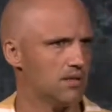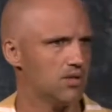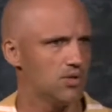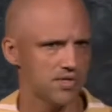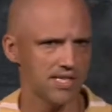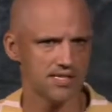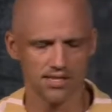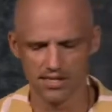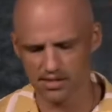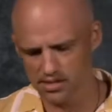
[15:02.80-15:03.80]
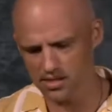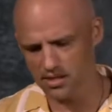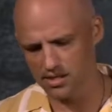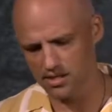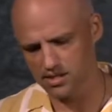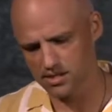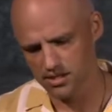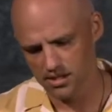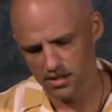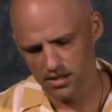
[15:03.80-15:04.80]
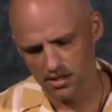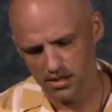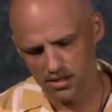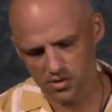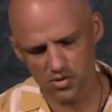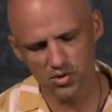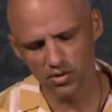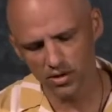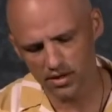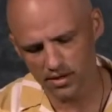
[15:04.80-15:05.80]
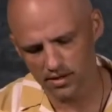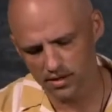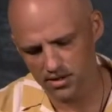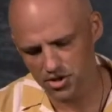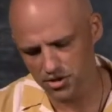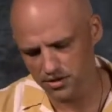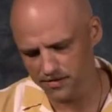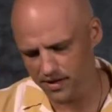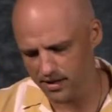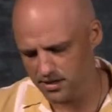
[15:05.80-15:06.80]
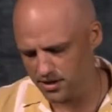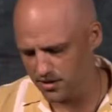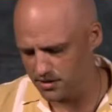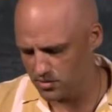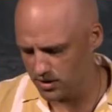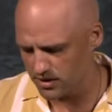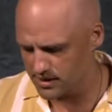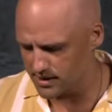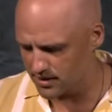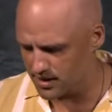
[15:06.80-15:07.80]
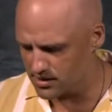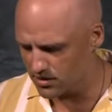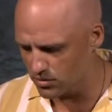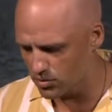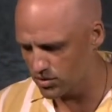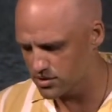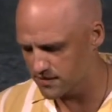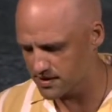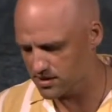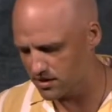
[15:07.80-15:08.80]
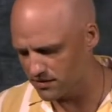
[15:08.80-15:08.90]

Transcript: who says this. Listen to this. This was going on in the church of Thyatira as well. He said, "These are the words of the Son of